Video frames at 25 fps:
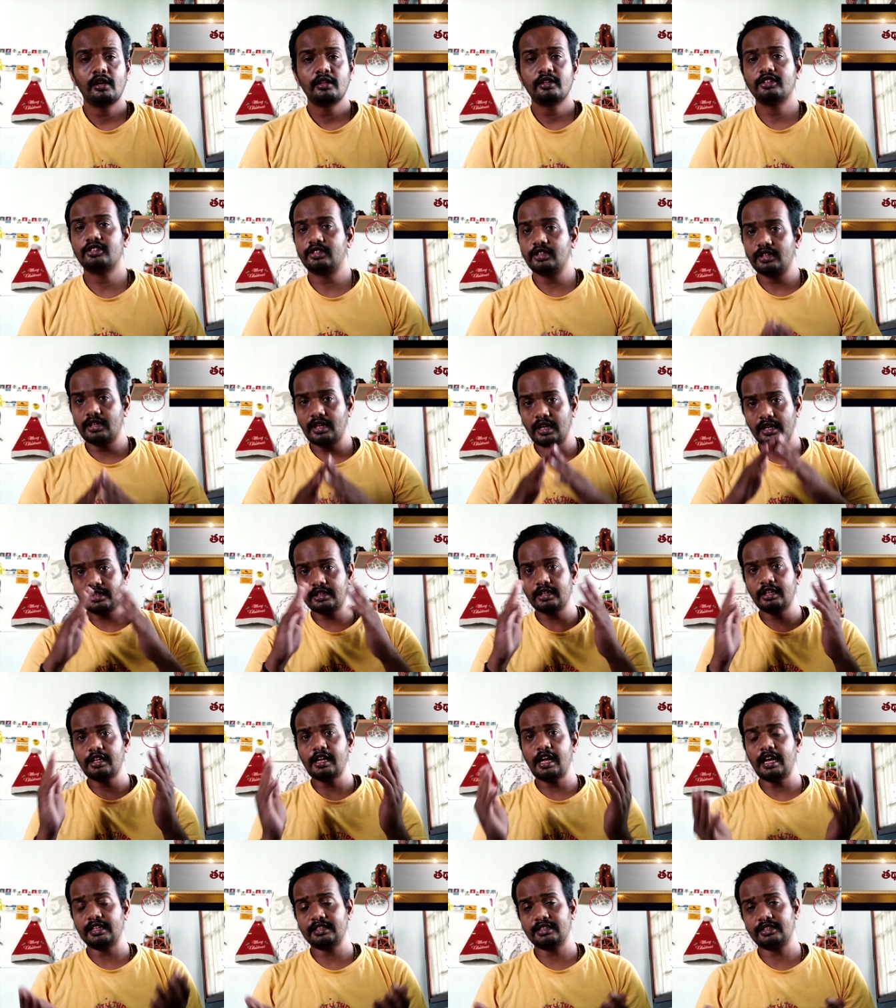The director
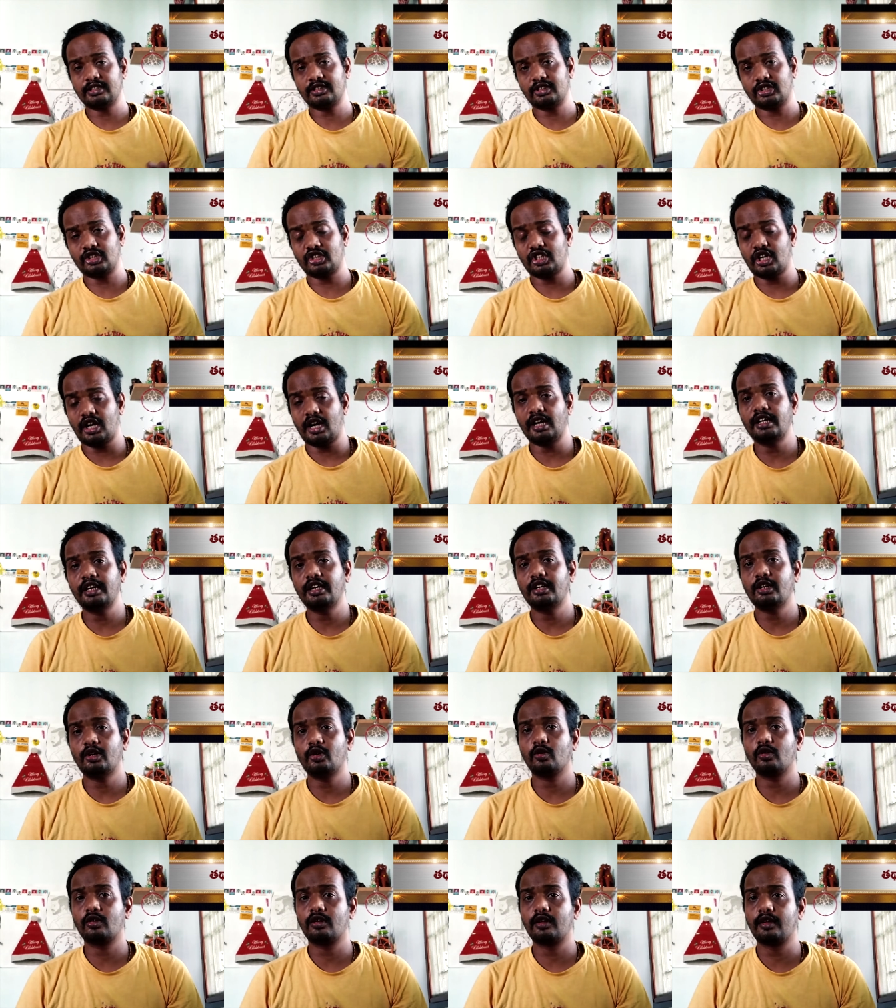has tried
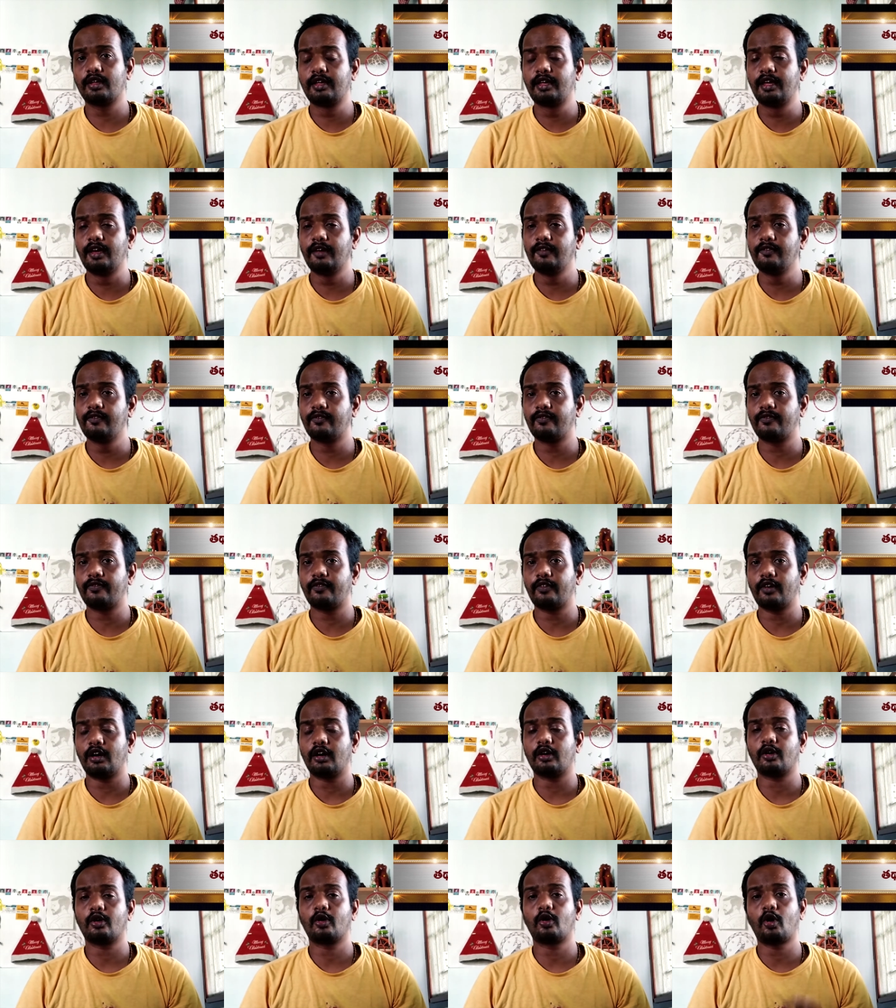to give
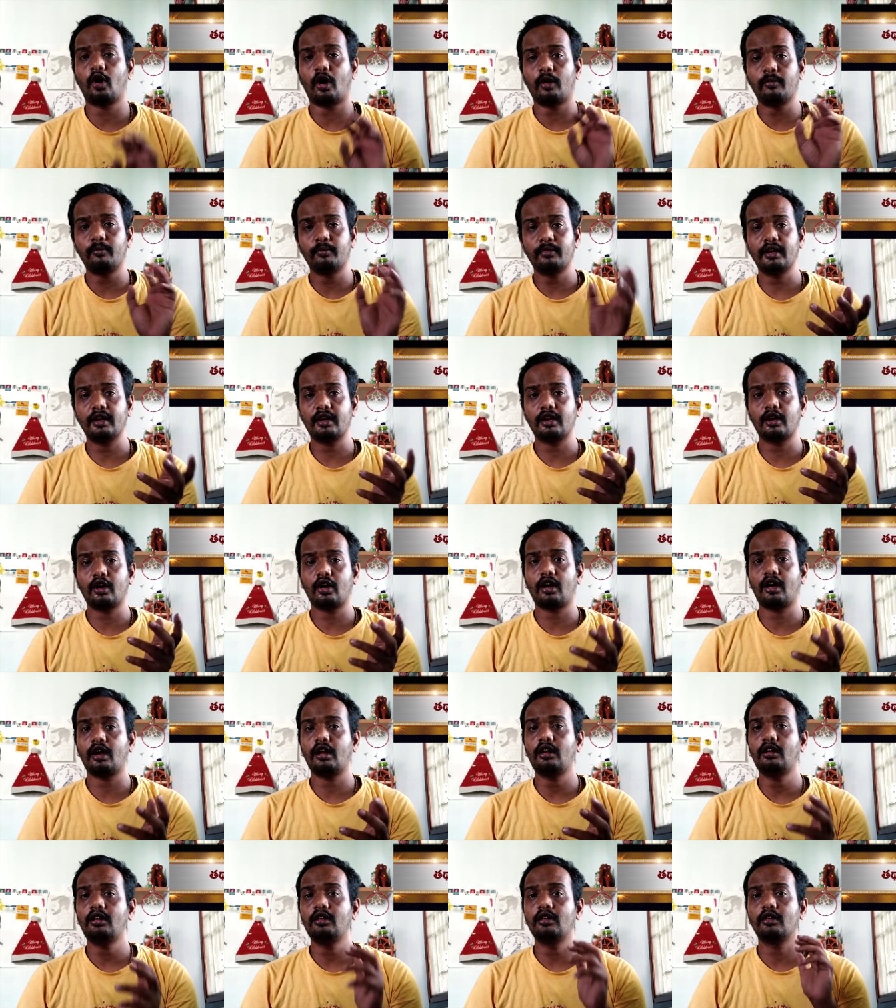a
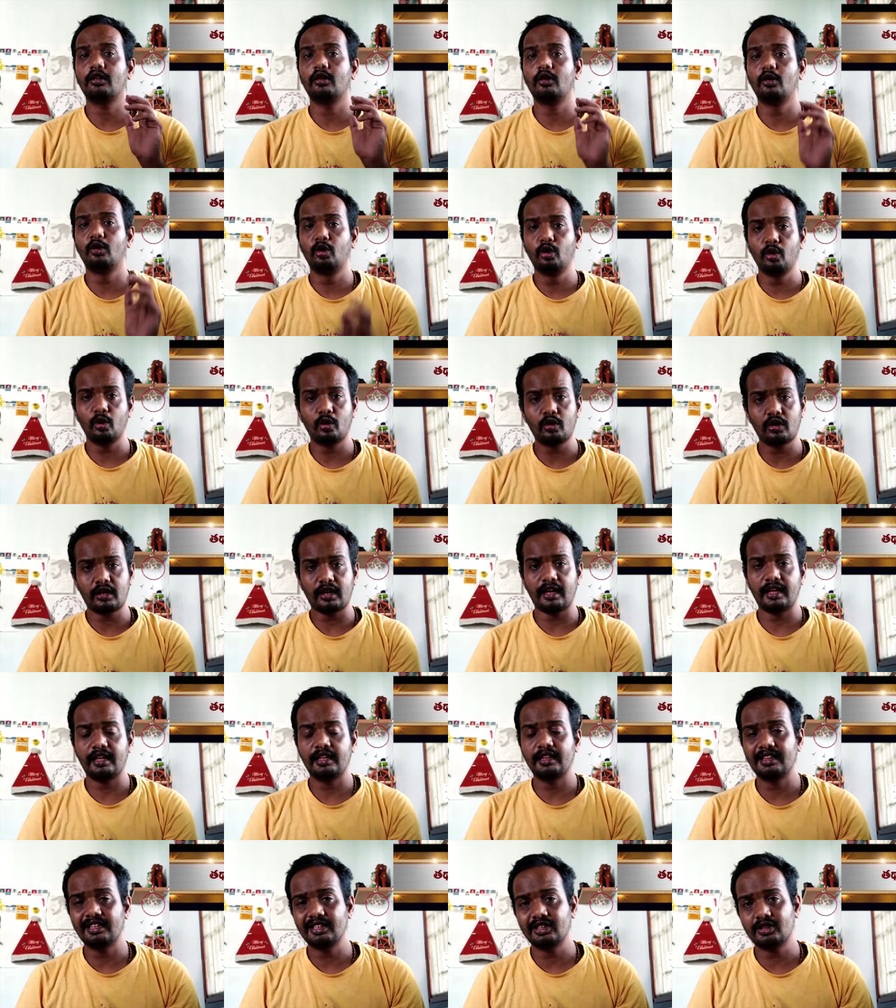comical look
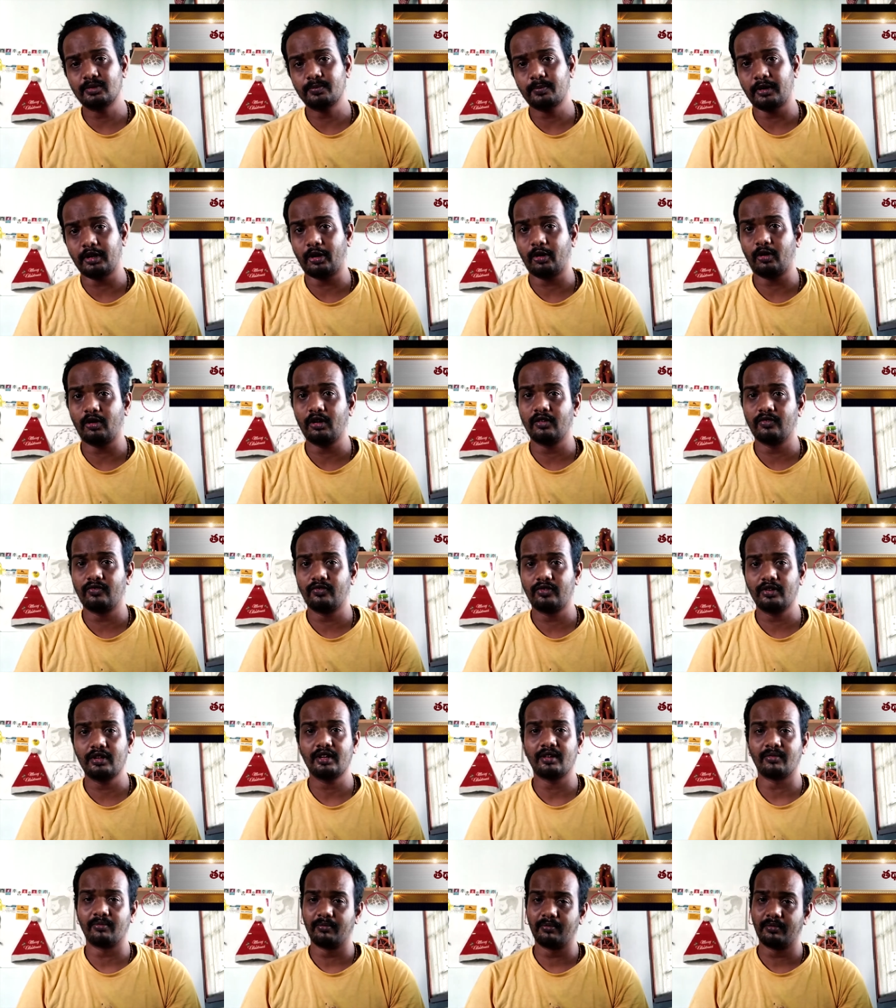in this particular
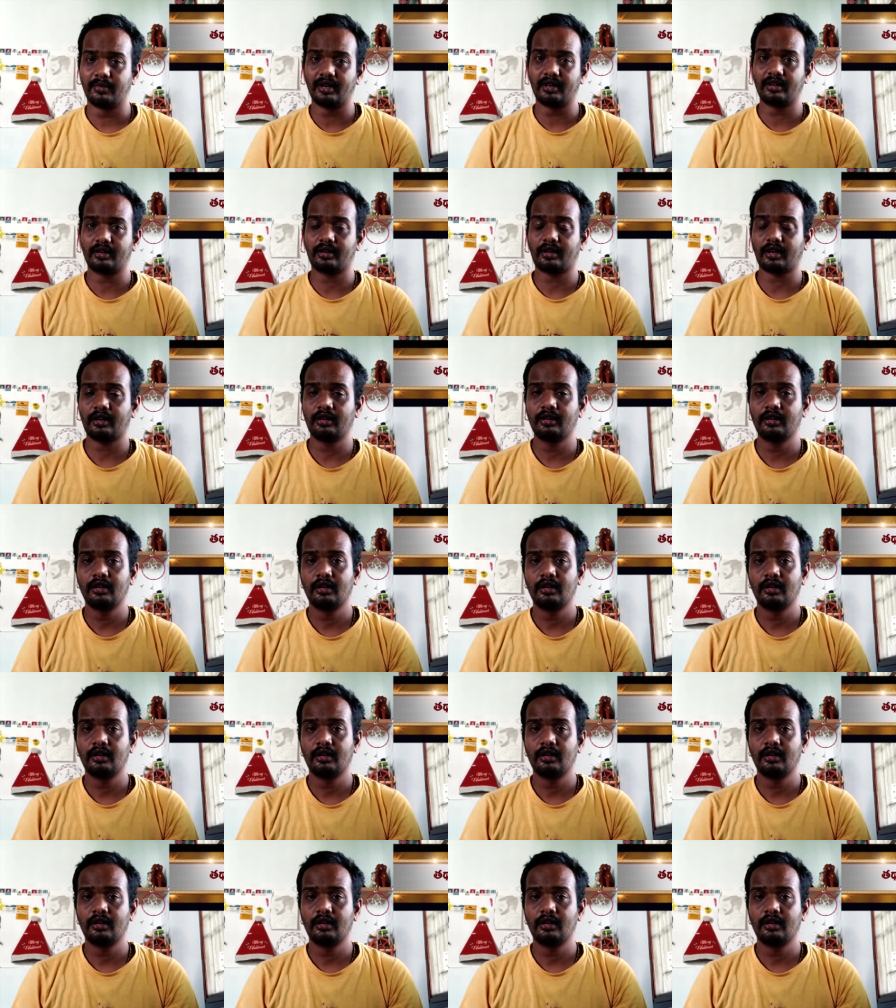film, but